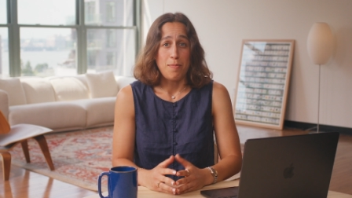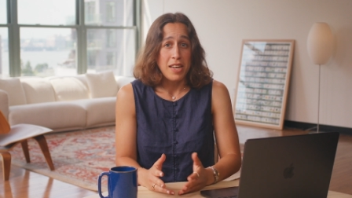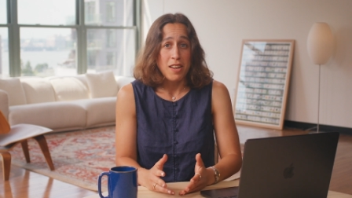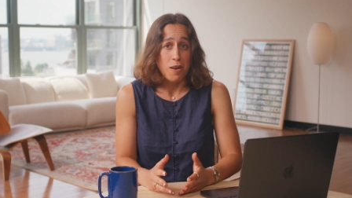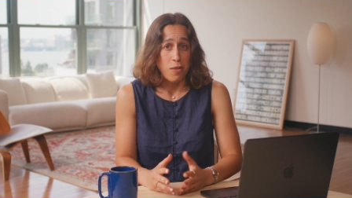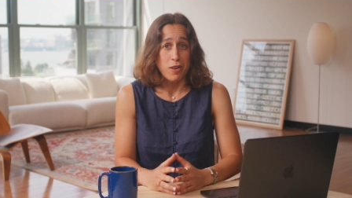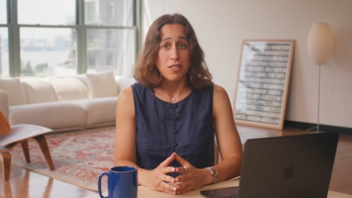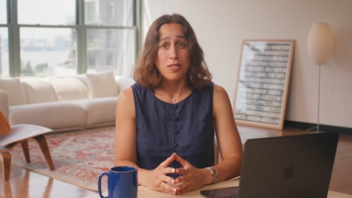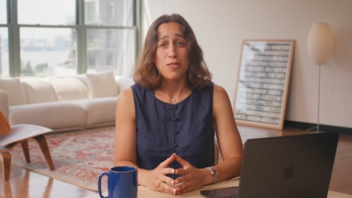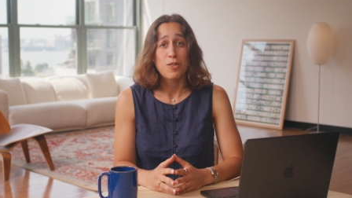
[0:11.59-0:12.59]
and many
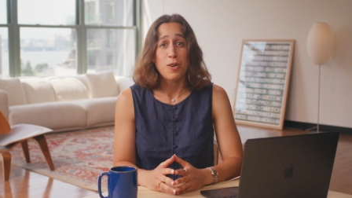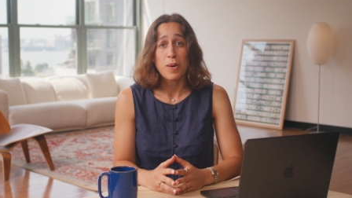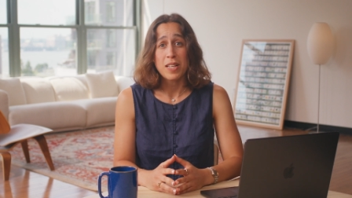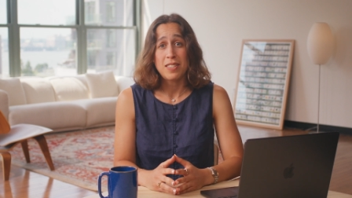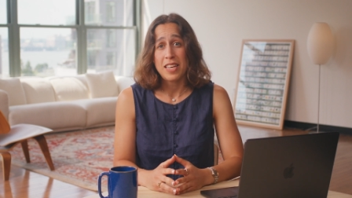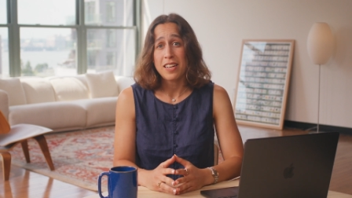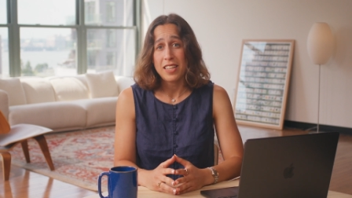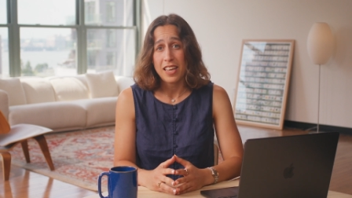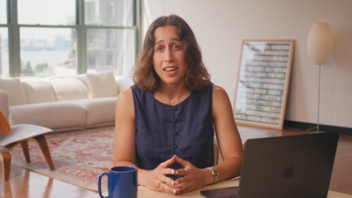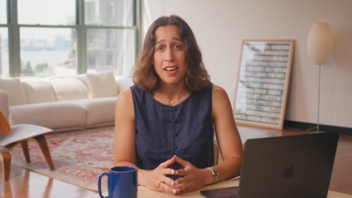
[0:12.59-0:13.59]
others, so you can sync
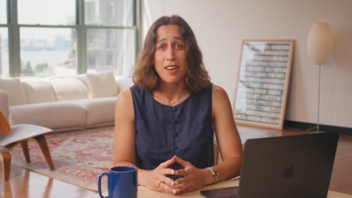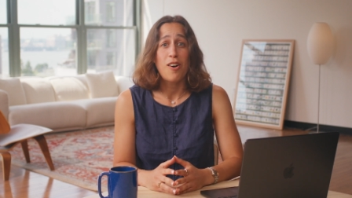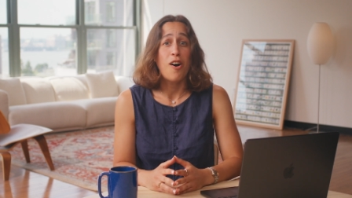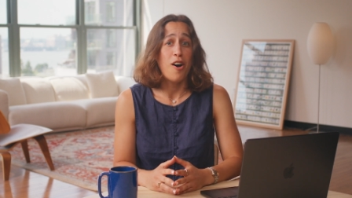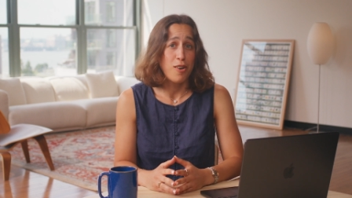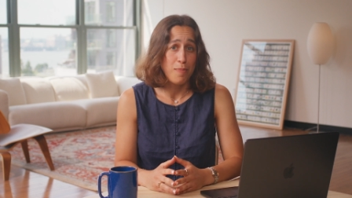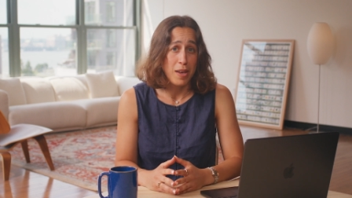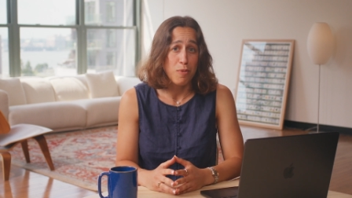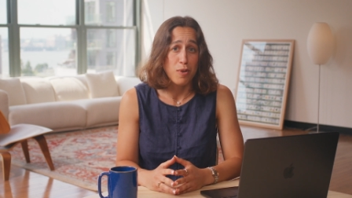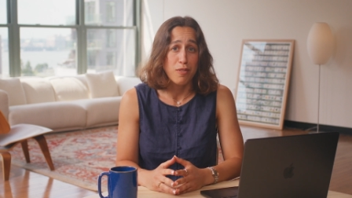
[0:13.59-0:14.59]
data,
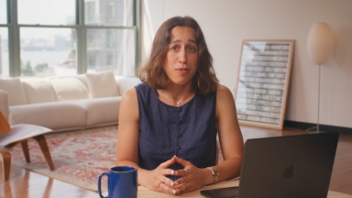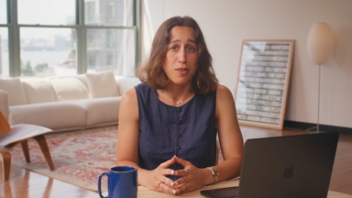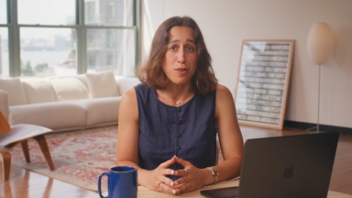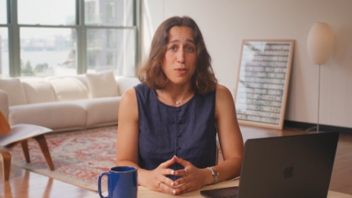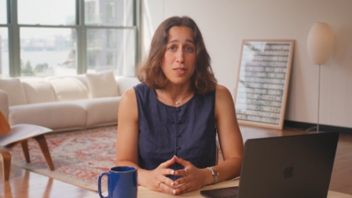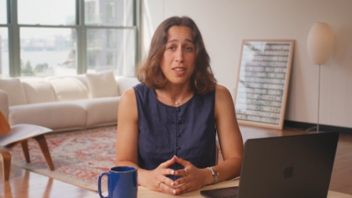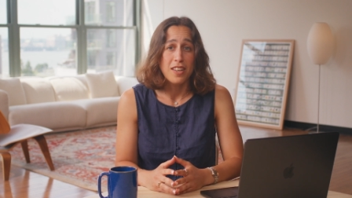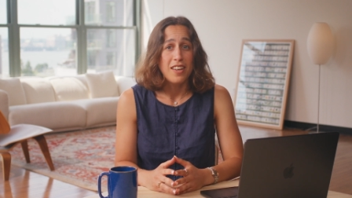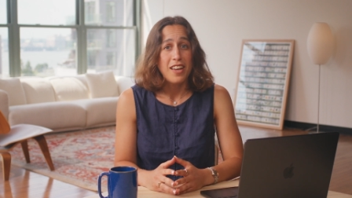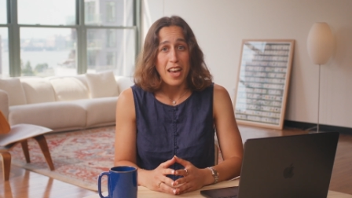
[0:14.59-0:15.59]
automate workflows,
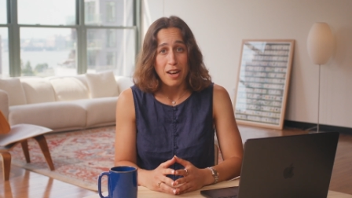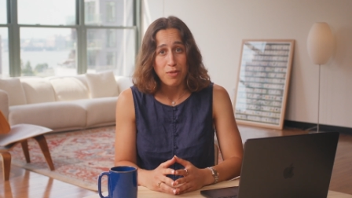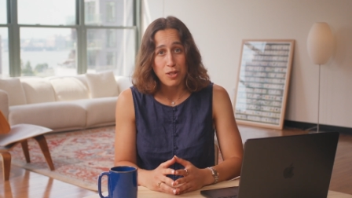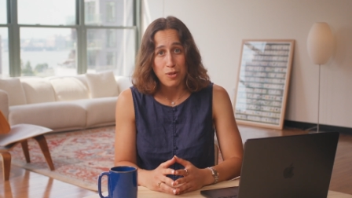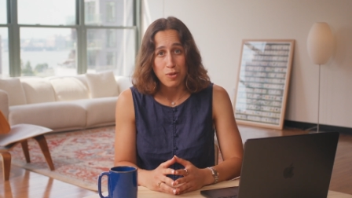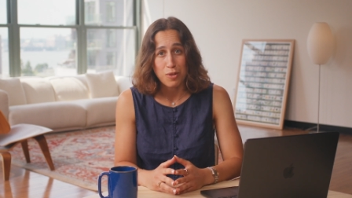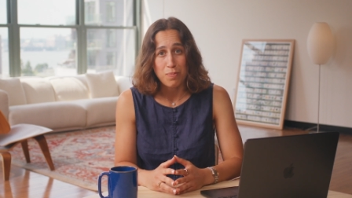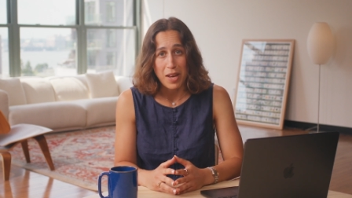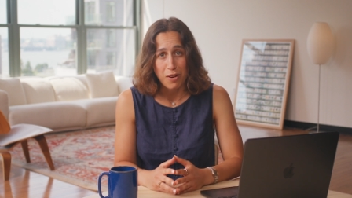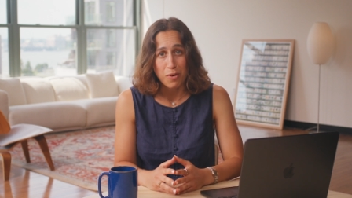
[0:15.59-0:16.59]
and reduce
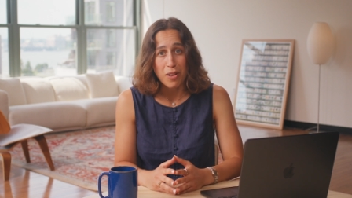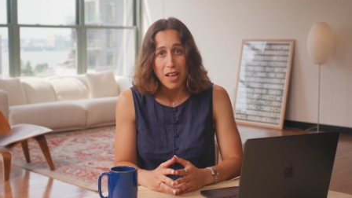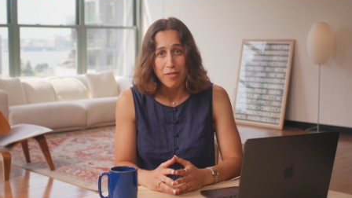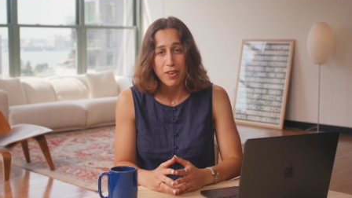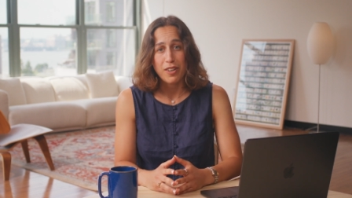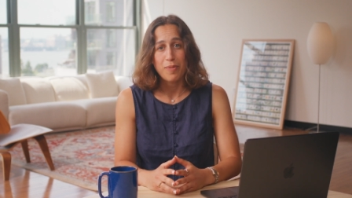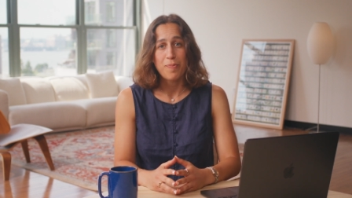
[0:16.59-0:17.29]
manual effort.